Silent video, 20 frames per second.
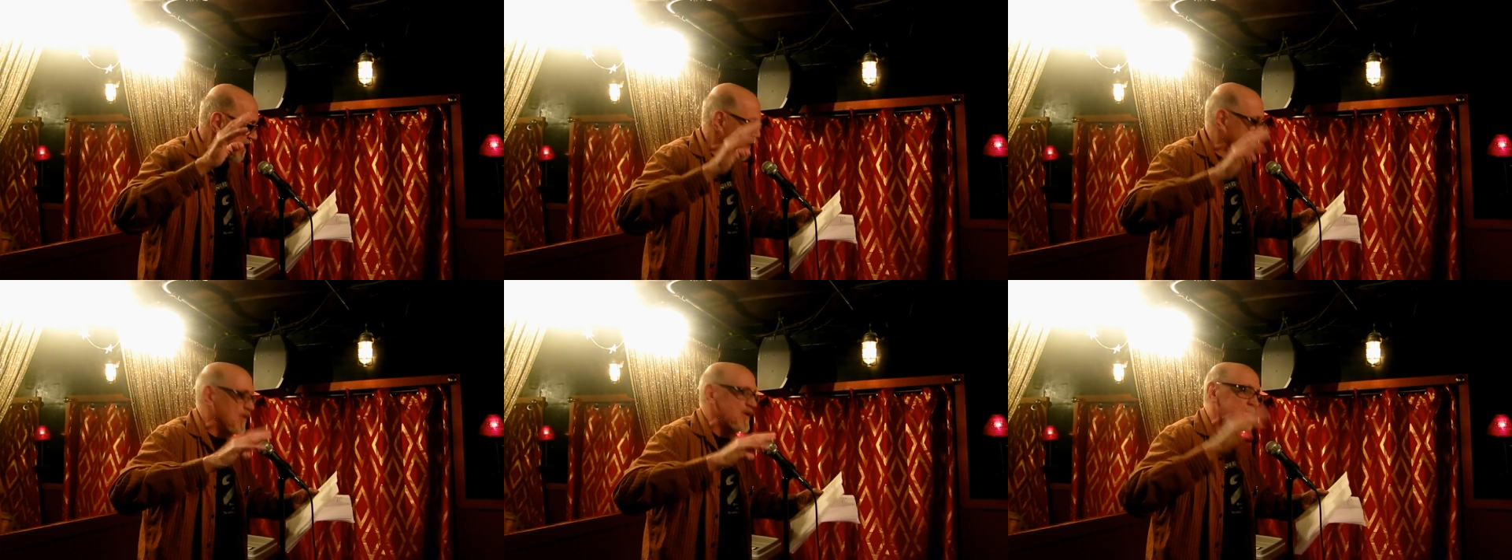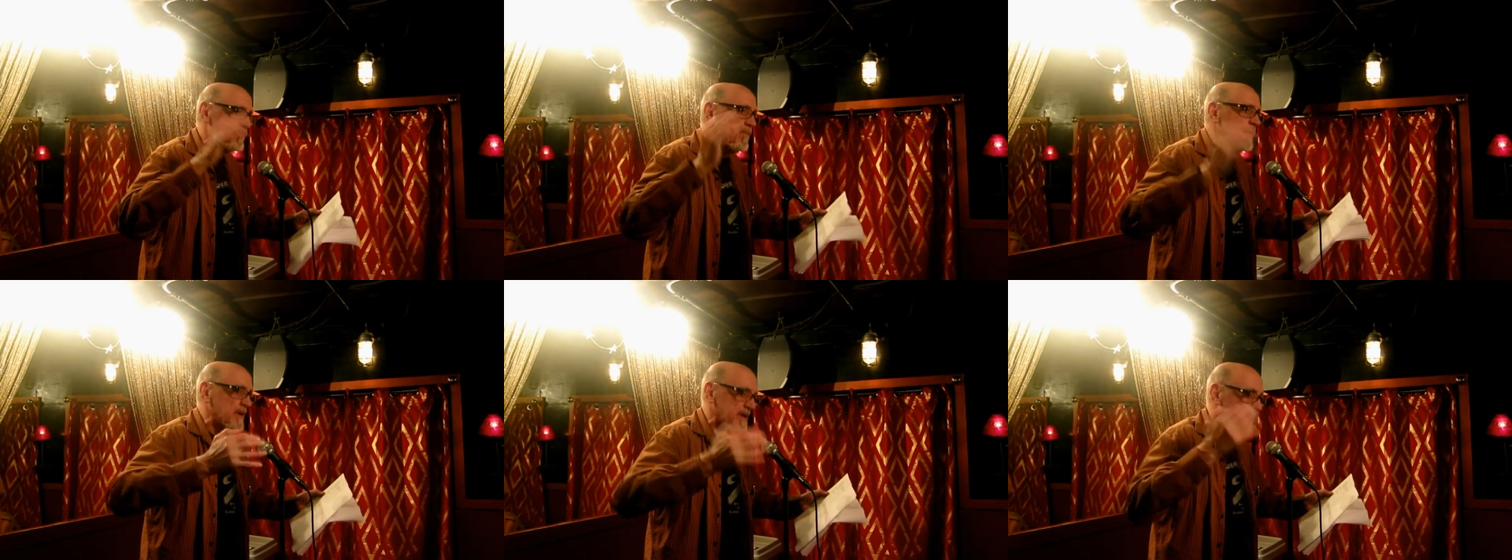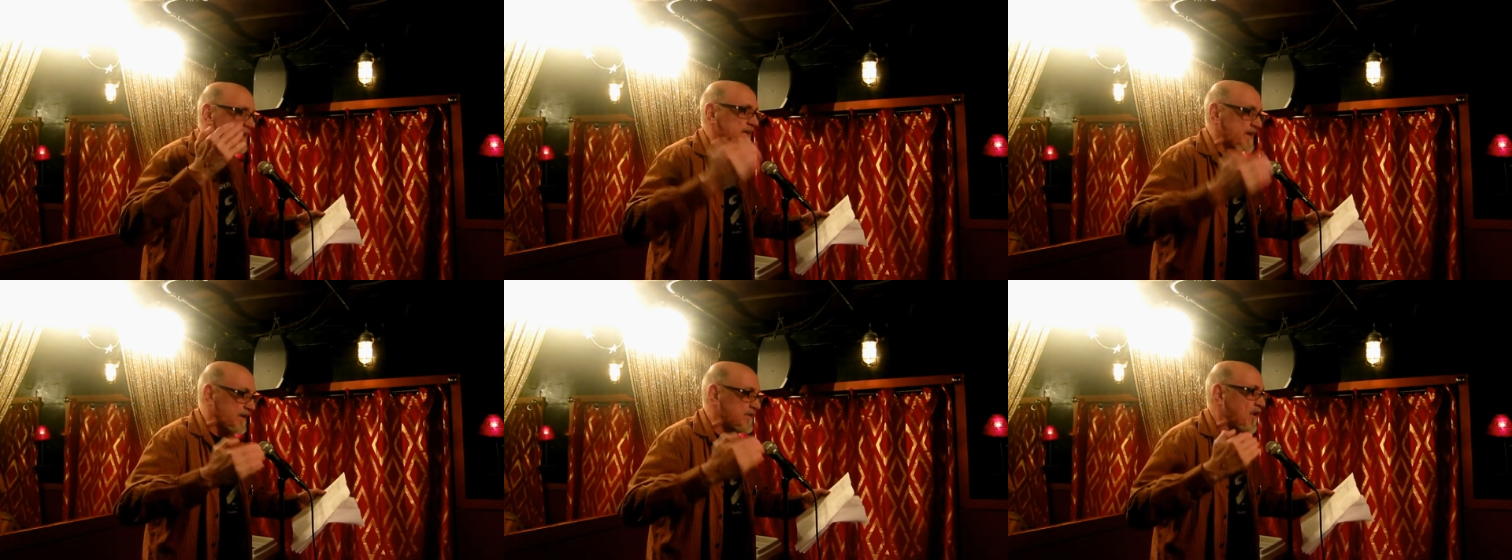was put
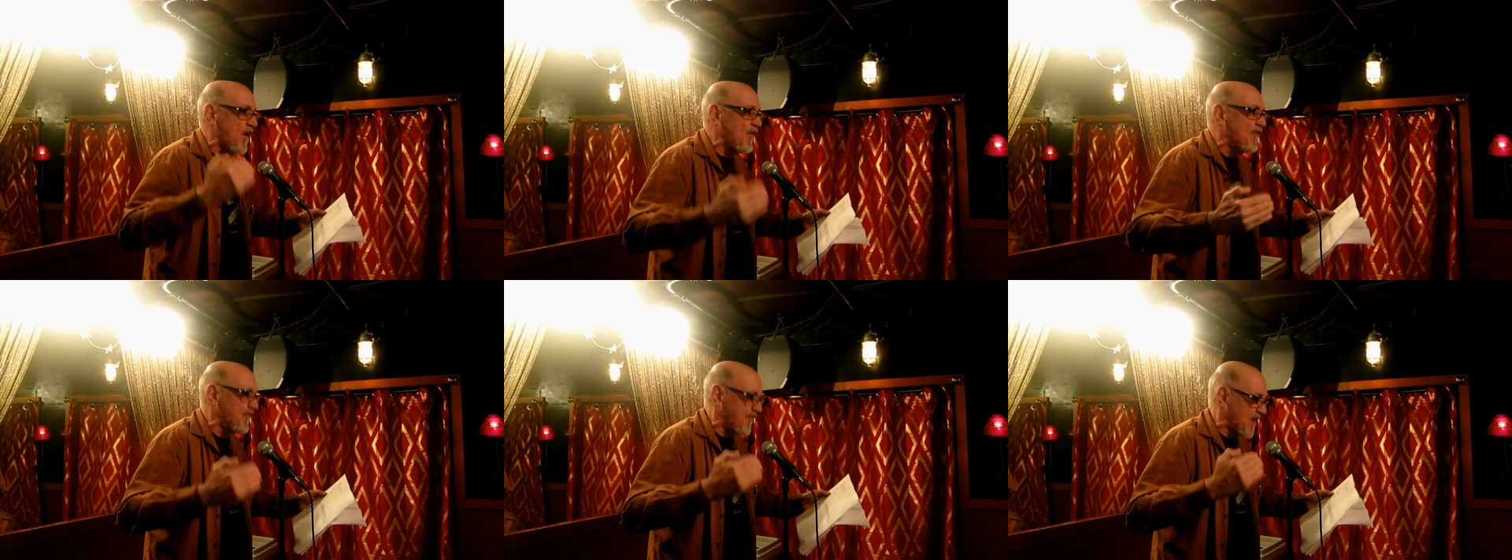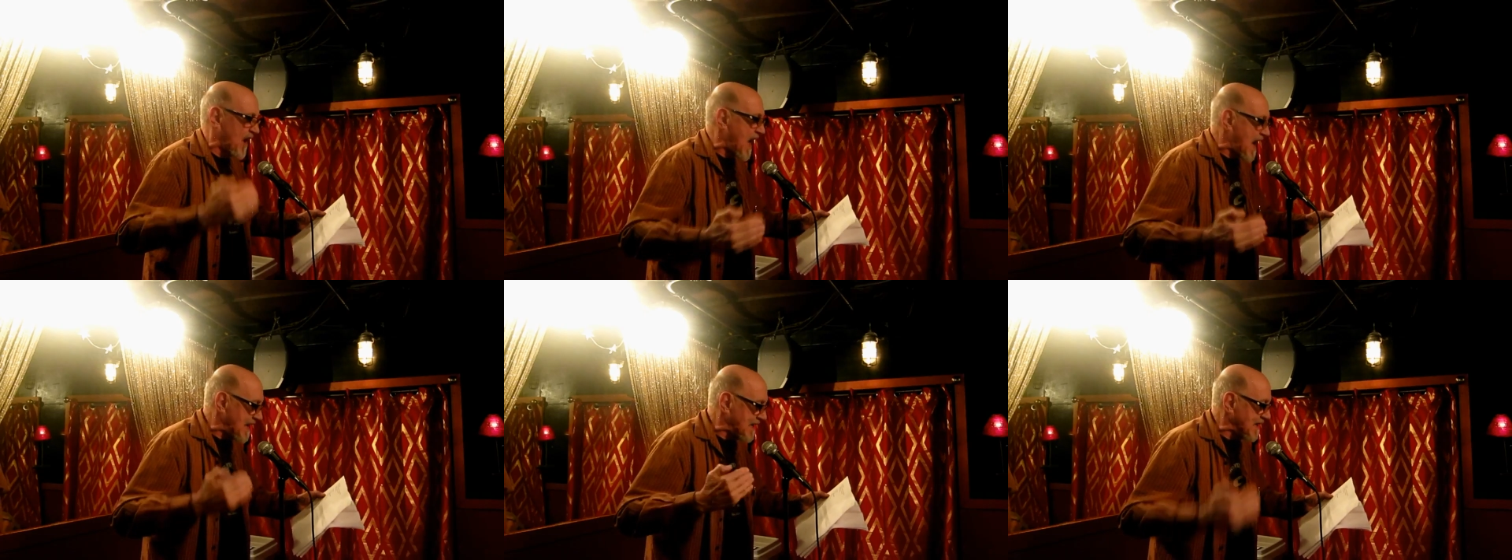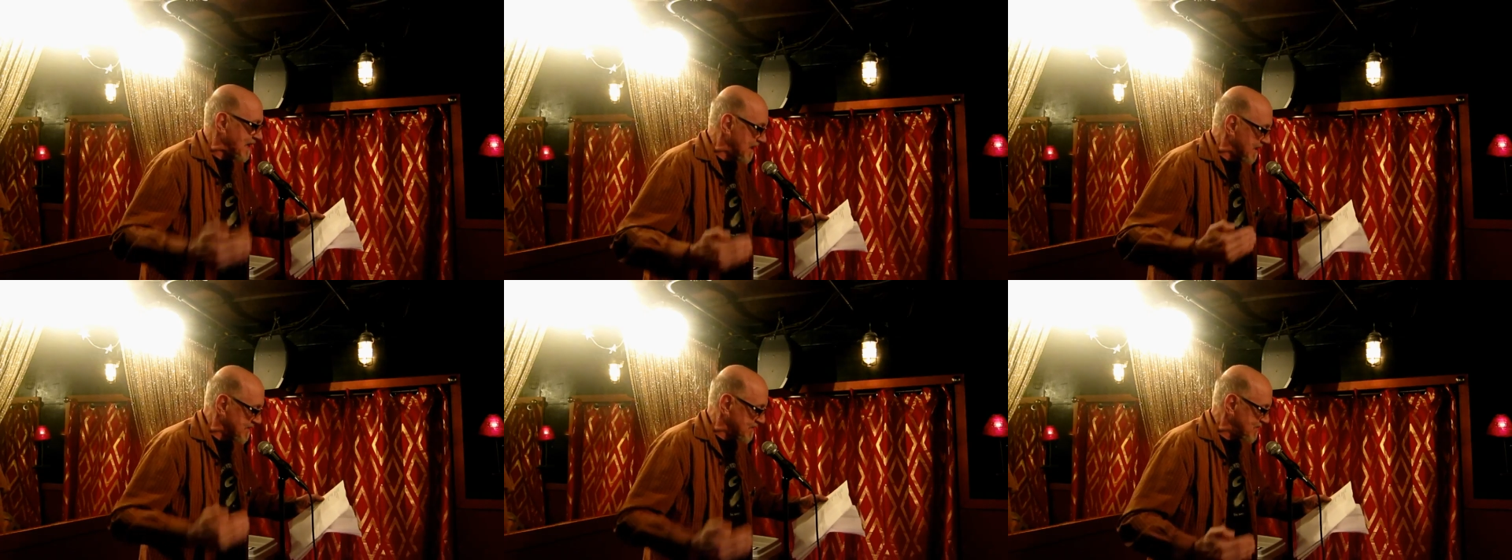on a no-fly
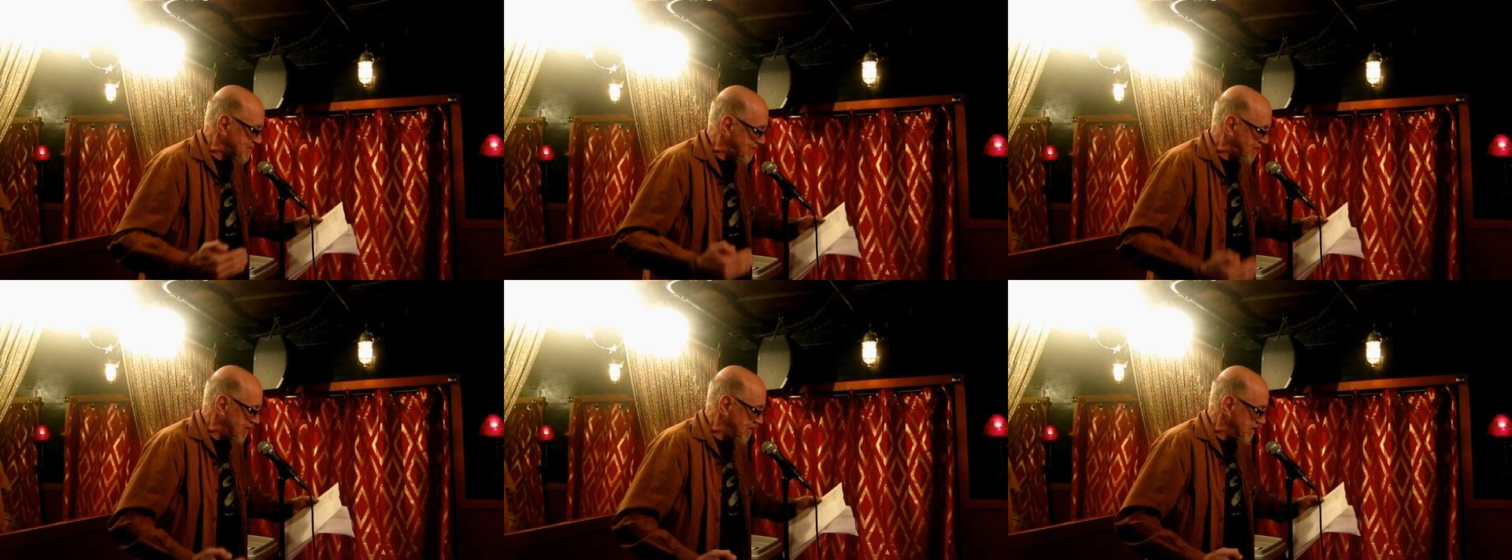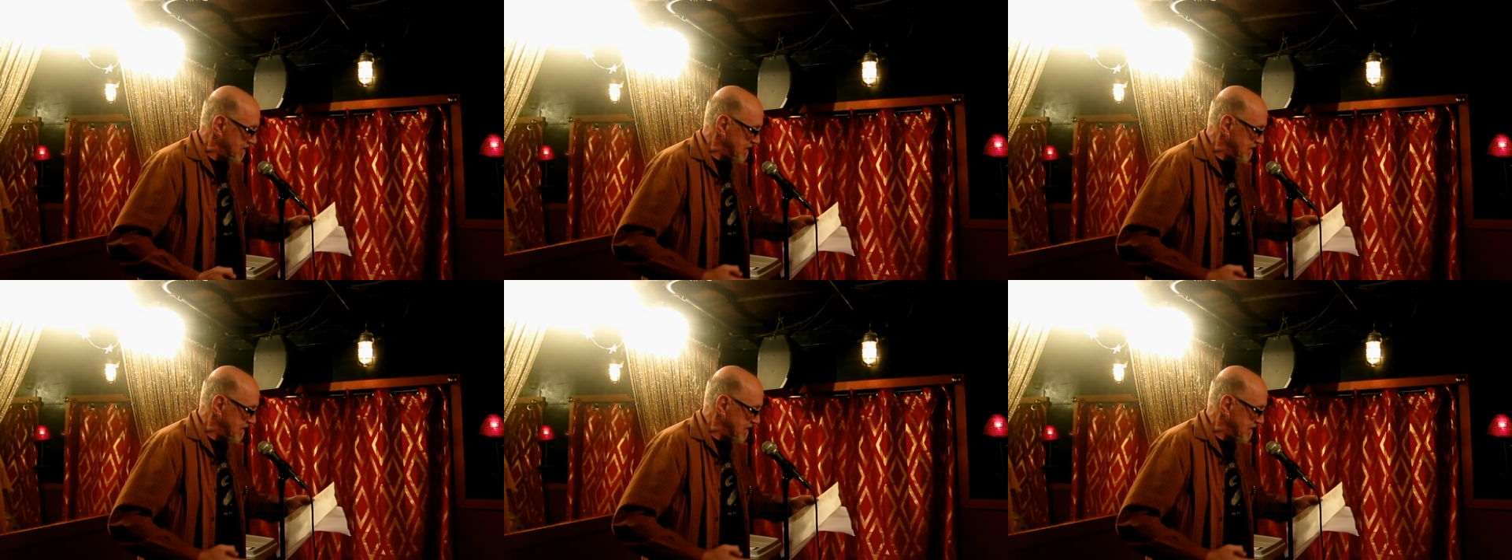list.